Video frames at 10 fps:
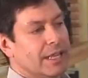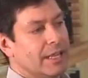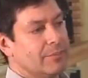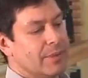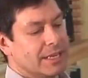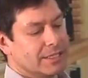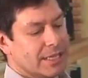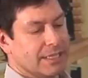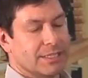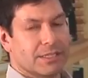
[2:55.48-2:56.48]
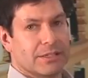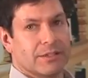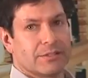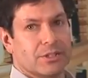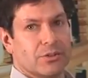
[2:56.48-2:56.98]
it makes sense
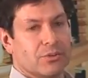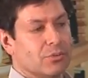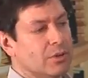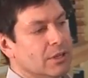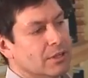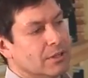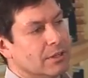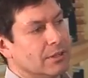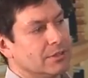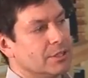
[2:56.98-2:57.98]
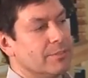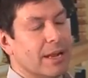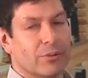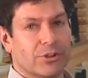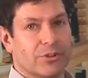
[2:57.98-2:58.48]
to
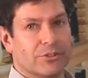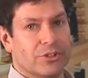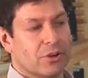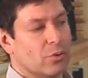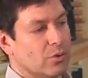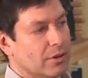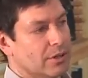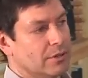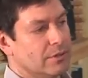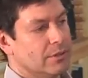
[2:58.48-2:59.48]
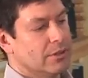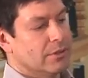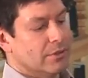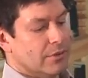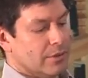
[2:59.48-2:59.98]
mount your ductwork.
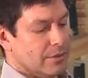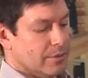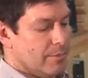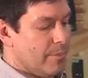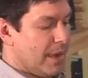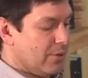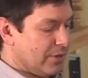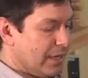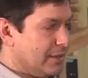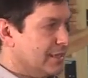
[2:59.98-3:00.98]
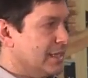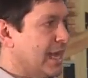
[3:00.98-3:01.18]
Mounting this